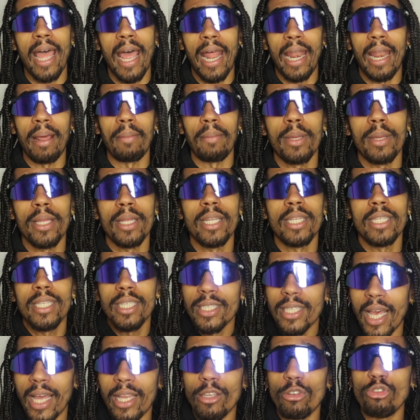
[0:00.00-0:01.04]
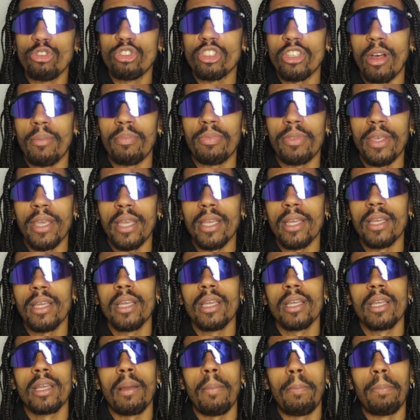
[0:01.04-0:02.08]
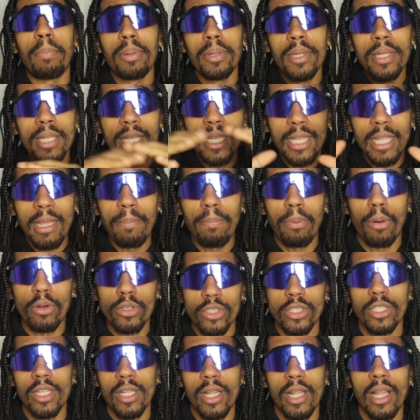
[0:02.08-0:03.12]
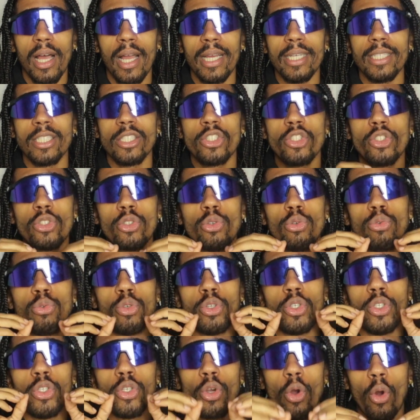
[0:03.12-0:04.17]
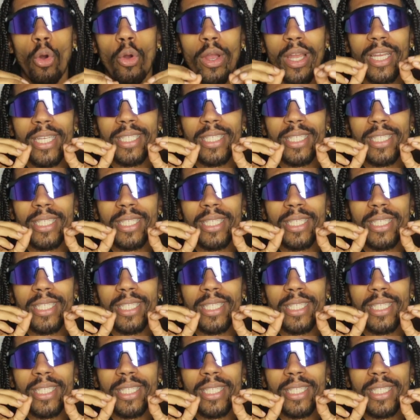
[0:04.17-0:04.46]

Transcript: and gonna design you something completely personalized to your